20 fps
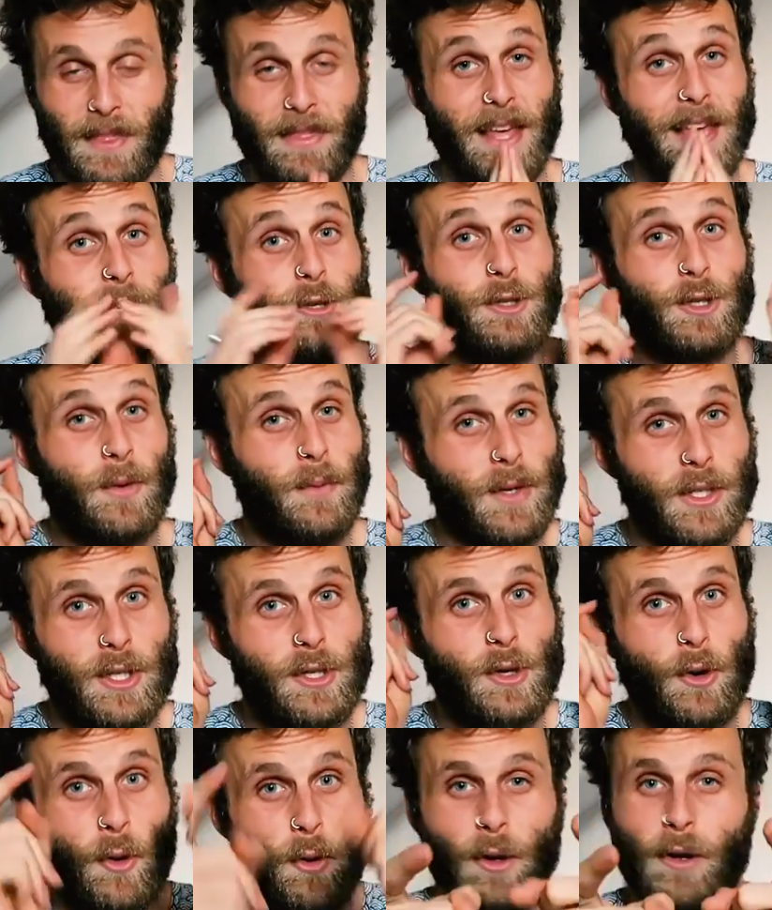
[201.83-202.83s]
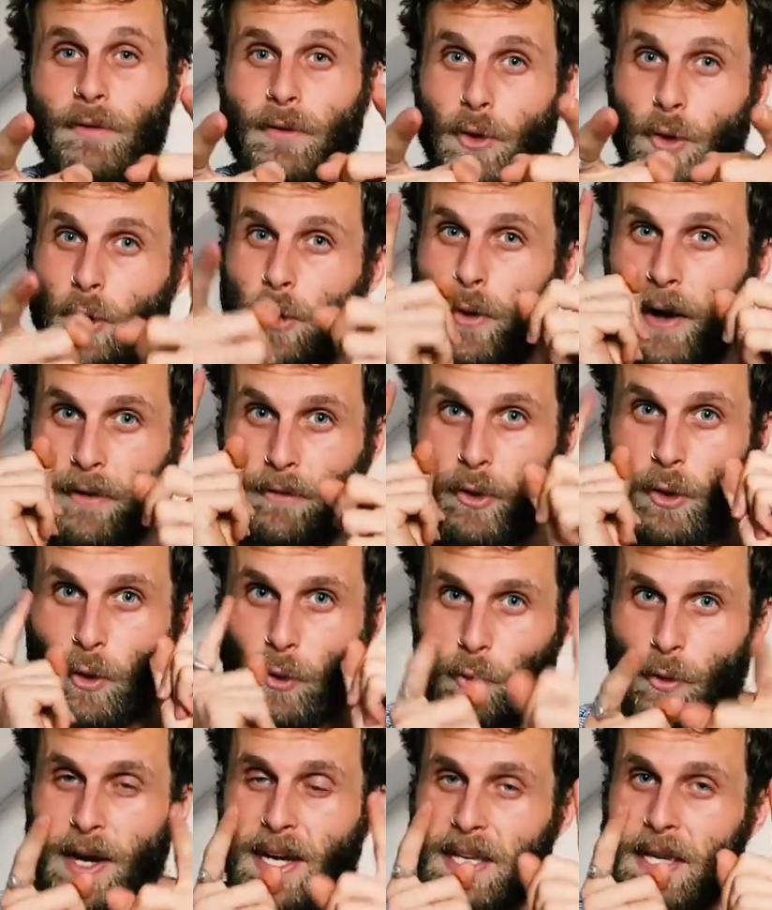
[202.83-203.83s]
And thank you so much to all of you who have
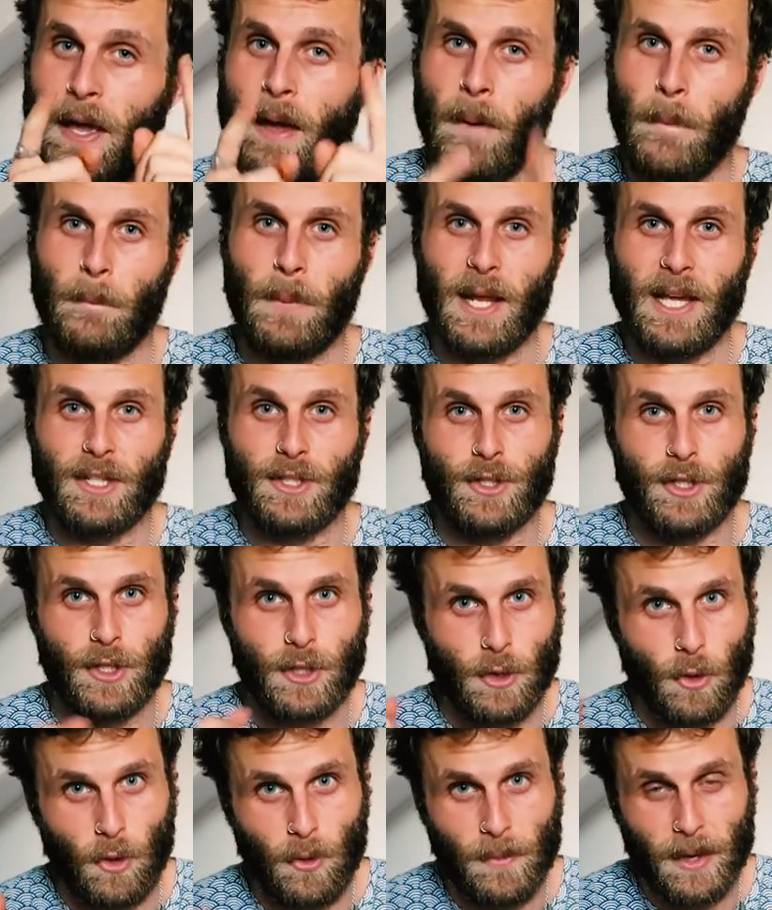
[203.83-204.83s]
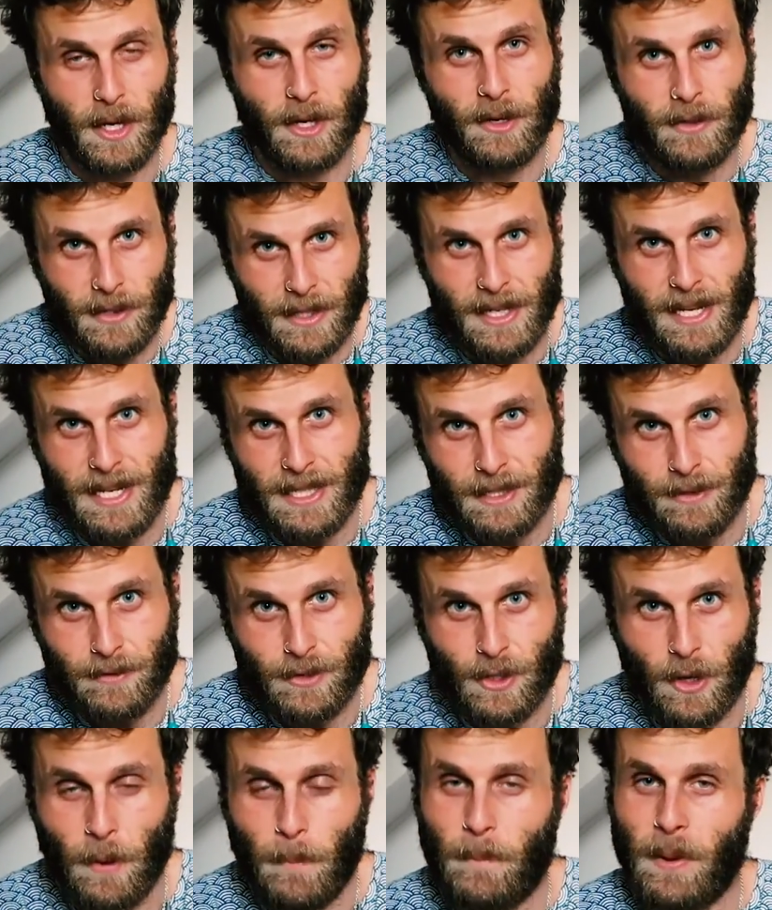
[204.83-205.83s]
already pledged, to all my current
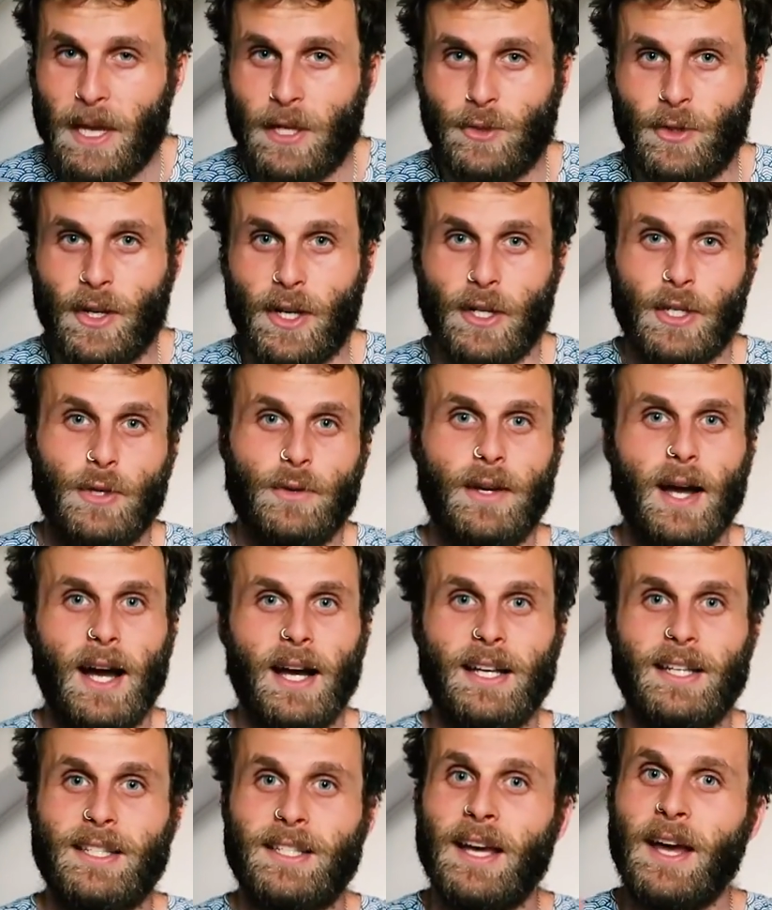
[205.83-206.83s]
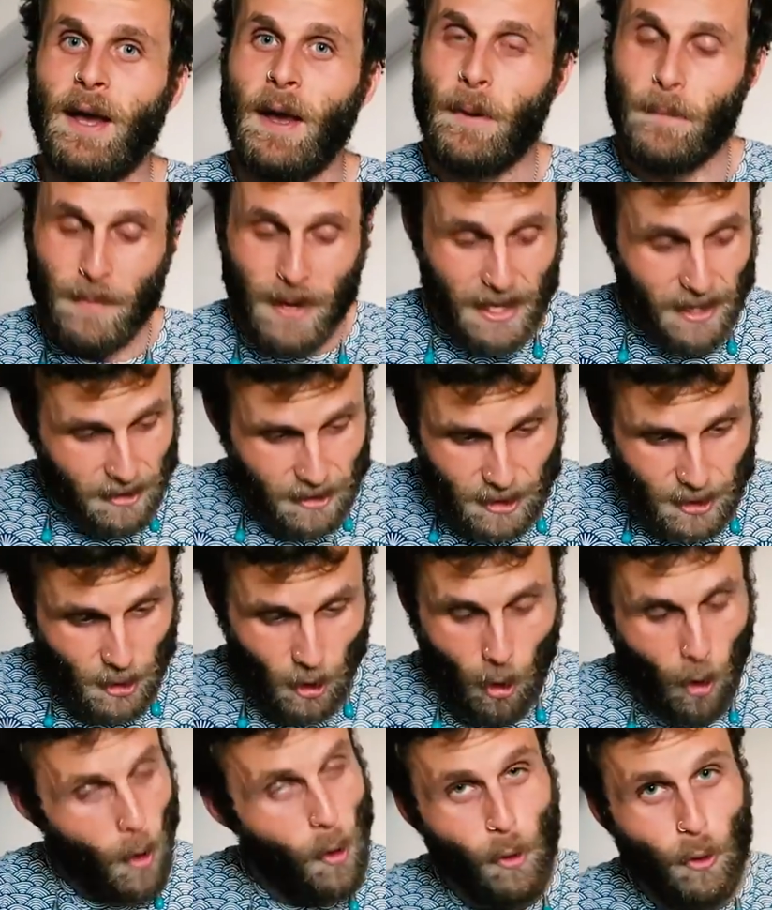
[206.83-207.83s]
natives on Patreon. You guys make this
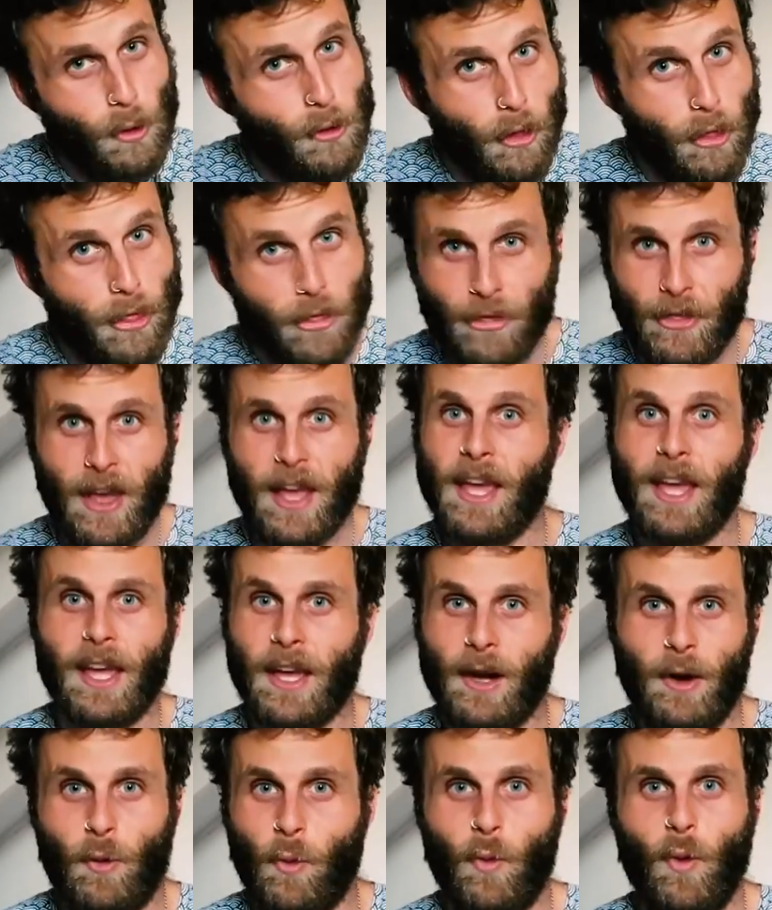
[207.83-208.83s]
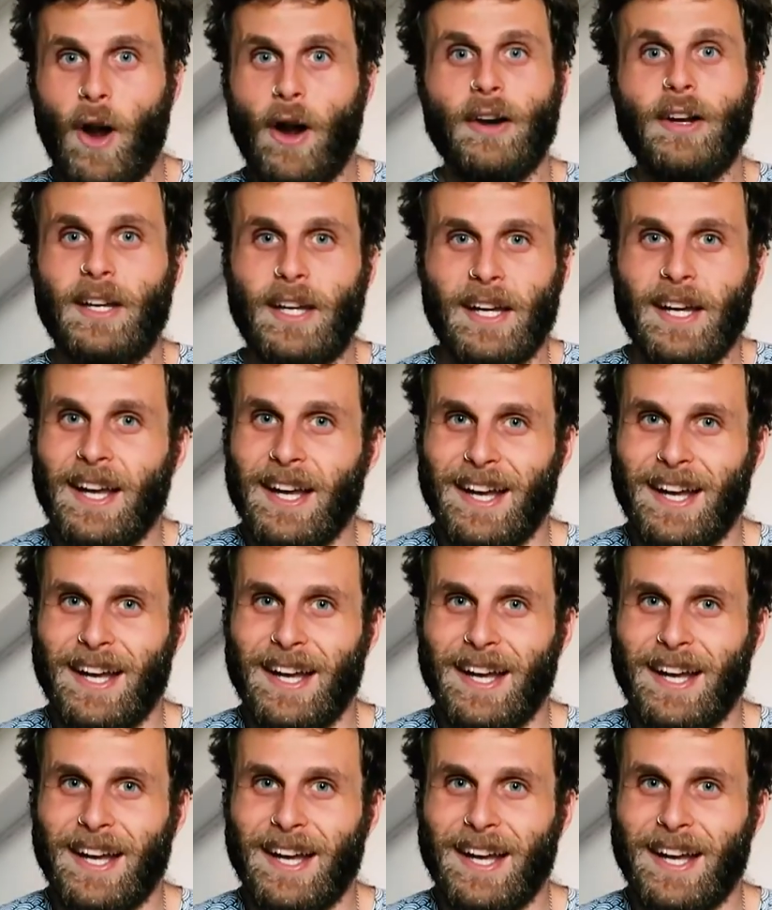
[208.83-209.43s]
whole thing work,